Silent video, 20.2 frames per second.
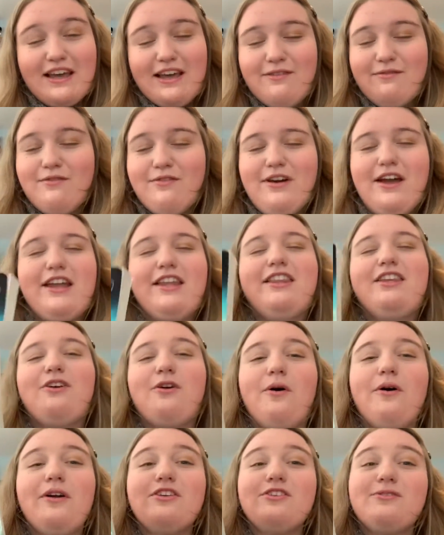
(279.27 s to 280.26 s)
I am finally
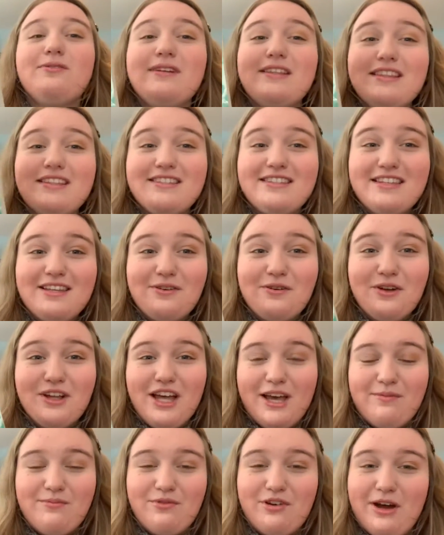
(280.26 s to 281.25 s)
going to read the sequel,
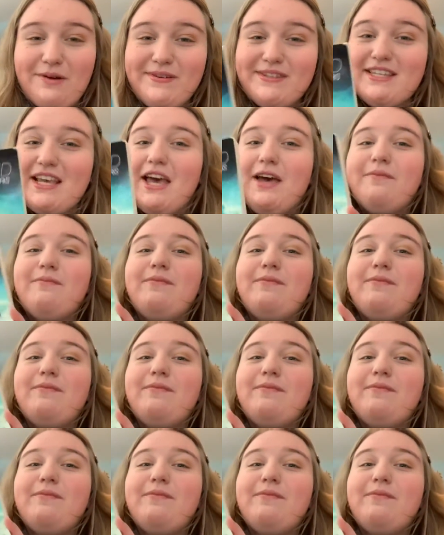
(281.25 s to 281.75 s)
I promise.